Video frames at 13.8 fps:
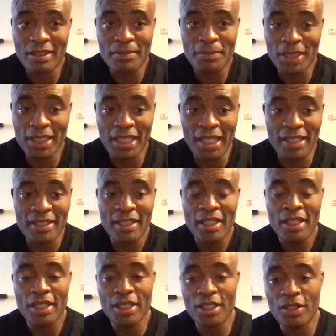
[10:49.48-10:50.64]
begin,
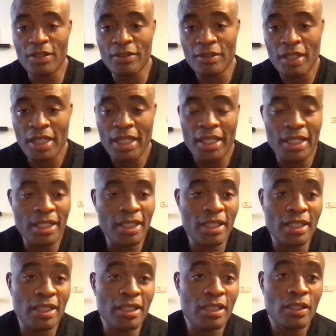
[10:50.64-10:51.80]
and
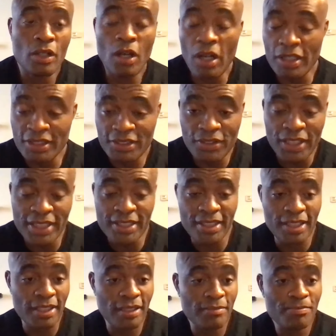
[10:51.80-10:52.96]
Hoist
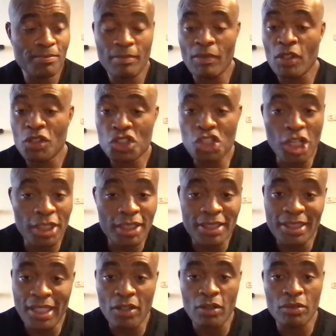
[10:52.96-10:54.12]
Gracie, Chuck
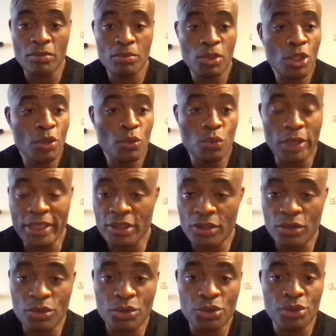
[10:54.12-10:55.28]
Liddell, Randy
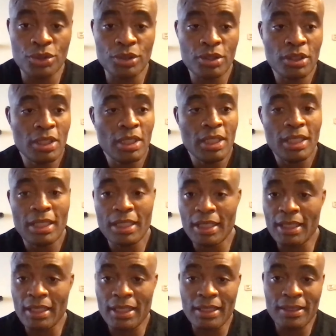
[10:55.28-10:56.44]
Couture,
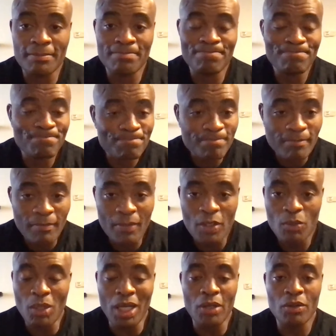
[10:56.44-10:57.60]
um,
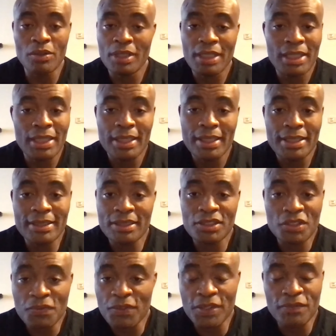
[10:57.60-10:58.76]
wow, is a
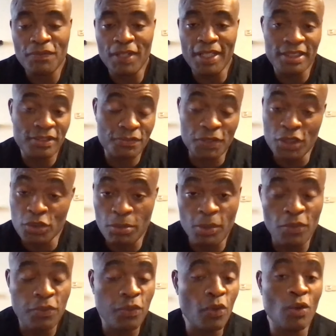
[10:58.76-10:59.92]
different fighters. Vitor
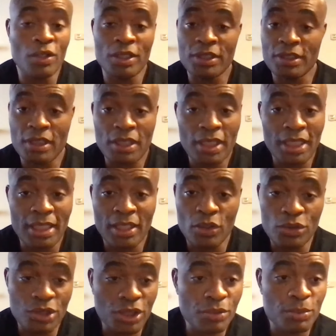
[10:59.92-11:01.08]
Belfort,
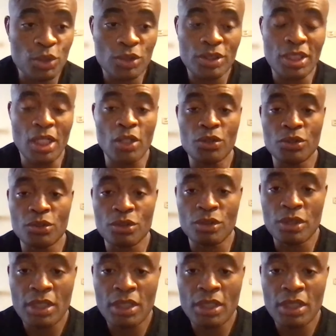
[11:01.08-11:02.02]
Rodrigo Minotauro,